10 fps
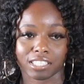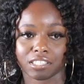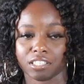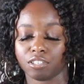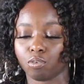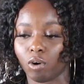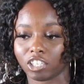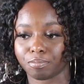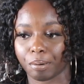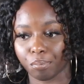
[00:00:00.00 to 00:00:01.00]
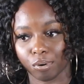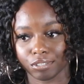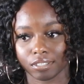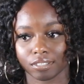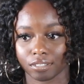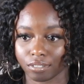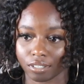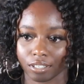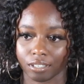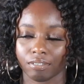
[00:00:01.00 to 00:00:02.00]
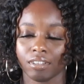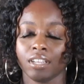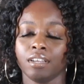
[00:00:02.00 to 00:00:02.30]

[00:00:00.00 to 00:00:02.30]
I still watch my portions and stuff,